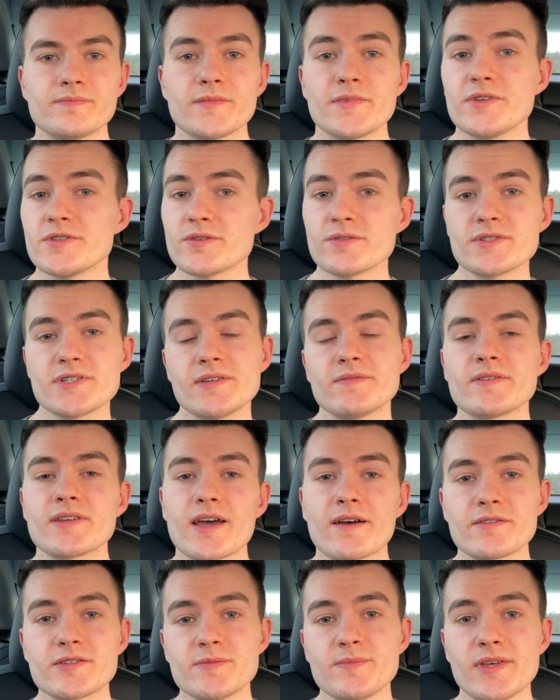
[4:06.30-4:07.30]
You don't even
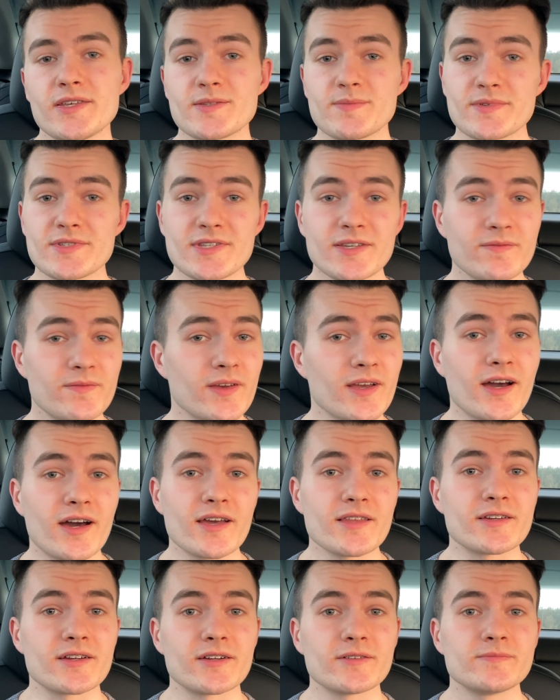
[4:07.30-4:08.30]
have to be specific
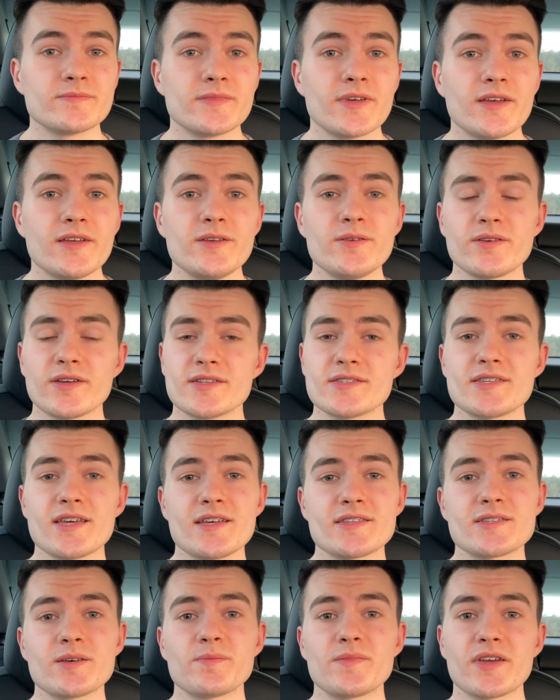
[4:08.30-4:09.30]
either. You can say
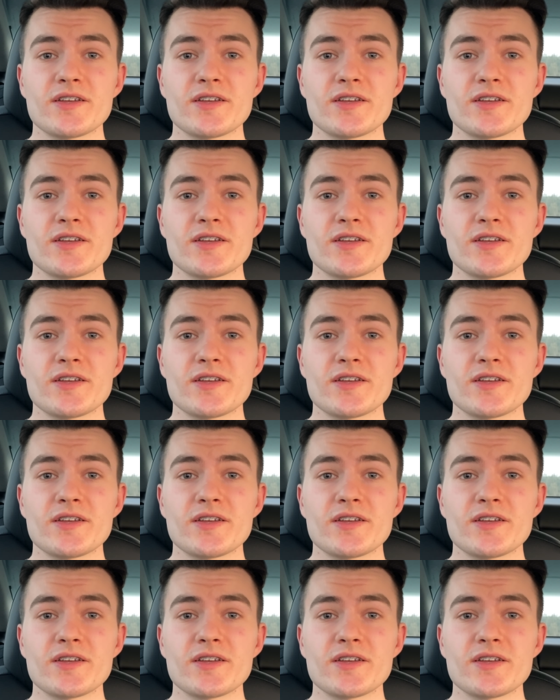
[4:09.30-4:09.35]
something